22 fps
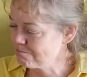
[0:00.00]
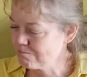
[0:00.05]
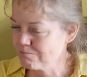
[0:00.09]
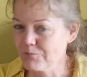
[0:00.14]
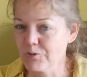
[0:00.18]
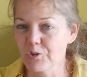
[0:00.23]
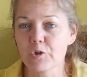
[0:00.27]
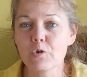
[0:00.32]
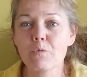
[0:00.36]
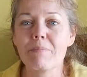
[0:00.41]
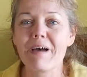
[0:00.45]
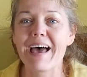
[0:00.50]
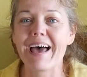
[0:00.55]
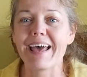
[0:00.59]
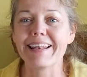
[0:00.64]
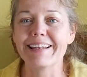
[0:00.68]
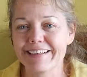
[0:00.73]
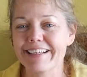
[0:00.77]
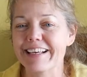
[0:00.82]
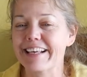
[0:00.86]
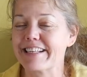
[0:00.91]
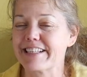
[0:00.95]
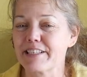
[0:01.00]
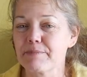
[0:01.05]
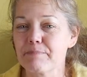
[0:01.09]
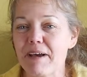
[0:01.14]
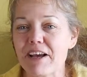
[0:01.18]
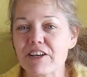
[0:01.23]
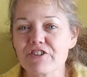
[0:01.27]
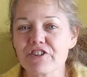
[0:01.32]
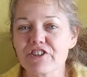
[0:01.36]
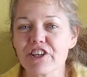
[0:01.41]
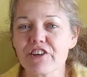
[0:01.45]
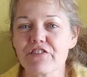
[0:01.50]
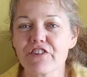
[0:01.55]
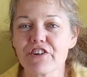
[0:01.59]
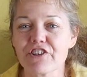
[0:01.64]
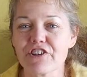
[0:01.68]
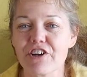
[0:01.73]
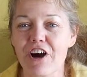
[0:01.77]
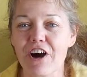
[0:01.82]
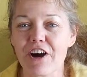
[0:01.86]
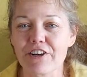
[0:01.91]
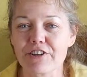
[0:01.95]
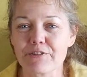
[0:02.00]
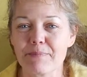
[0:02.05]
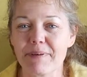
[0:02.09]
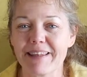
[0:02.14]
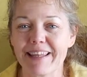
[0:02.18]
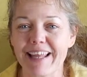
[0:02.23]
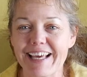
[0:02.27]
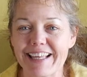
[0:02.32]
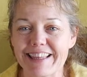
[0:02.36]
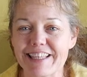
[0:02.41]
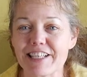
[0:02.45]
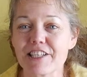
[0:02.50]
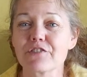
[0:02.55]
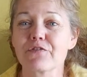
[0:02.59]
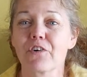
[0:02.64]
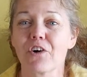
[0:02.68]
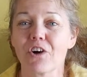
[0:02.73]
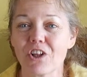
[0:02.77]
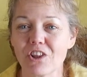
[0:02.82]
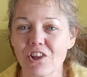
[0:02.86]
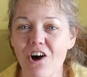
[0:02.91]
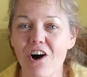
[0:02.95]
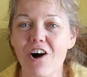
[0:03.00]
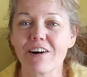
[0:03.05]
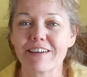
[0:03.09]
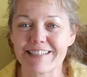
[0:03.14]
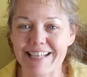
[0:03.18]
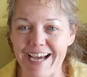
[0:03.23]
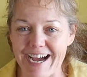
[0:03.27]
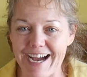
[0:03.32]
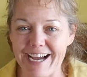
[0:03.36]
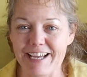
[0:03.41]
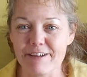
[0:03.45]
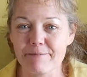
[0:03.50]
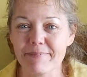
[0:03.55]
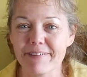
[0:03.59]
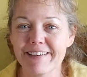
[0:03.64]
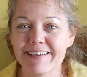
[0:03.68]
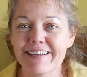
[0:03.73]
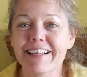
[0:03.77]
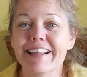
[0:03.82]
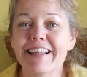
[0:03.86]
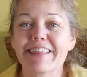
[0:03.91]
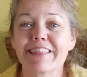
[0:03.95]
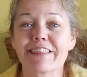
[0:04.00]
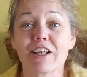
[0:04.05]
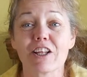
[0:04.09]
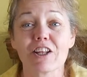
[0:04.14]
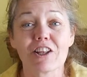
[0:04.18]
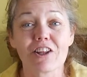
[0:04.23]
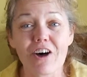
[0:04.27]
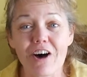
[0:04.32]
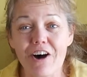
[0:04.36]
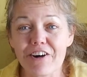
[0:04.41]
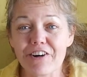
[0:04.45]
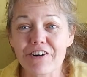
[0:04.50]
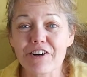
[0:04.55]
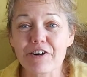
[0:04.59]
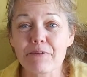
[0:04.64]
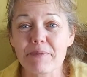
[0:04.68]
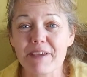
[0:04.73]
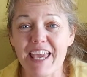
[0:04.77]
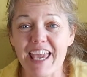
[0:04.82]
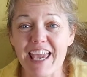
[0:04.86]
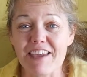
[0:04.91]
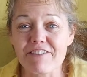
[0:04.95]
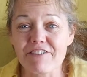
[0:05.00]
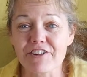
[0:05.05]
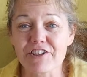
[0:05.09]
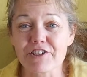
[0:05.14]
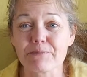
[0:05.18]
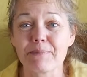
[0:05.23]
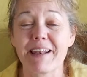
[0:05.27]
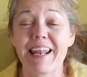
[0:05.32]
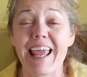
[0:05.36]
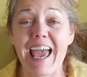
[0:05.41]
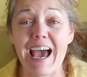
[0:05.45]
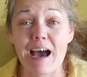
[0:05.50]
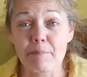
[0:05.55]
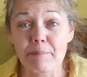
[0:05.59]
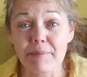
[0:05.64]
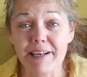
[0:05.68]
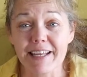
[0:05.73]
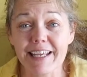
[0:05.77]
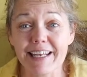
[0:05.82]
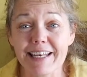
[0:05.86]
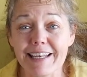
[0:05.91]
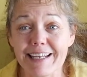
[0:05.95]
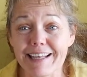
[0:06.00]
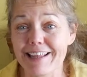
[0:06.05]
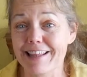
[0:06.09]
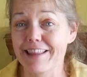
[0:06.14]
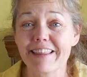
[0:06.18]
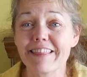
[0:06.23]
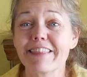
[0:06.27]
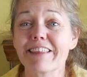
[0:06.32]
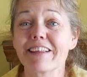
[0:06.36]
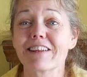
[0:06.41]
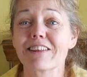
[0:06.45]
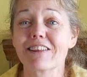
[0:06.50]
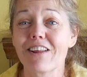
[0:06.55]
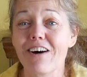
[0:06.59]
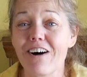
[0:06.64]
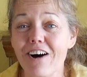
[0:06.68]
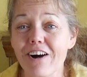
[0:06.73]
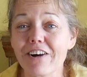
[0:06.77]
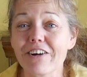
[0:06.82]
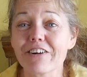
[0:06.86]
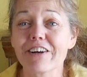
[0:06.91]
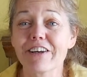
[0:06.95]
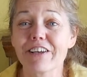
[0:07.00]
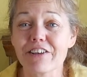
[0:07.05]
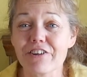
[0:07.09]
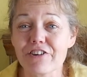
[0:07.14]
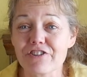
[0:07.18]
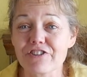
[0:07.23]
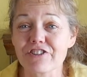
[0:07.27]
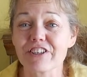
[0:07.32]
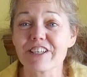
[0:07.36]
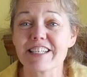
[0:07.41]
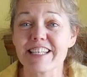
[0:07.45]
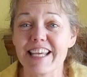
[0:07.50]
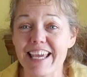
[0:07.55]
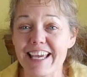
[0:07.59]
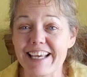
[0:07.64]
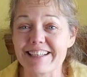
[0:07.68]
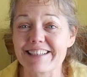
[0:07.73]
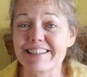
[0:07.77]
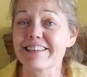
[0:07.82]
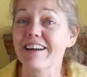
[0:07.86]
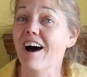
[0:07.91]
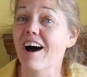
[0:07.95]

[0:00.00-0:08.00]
You bet, especially if your dog's been like this for a long time. The longer a behavior's been happening, the longer it usually takes to